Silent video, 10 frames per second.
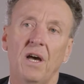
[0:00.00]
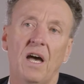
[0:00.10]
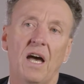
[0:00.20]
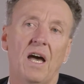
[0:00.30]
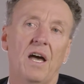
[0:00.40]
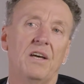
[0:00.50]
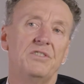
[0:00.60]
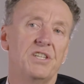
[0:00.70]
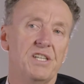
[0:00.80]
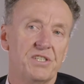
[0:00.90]

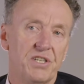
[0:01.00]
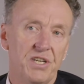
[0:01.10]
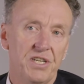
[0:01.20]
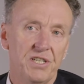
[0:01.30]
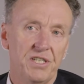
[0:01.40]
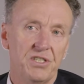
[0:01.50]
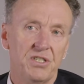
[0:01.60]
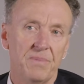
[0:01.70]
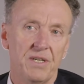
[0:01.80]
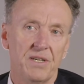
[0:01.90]
GST needs
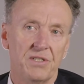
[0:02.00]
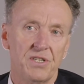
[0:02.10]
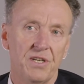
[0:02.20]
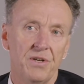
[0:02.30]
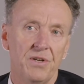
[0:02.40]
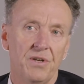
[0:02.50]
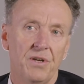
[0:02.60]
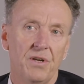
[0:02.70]
to be considered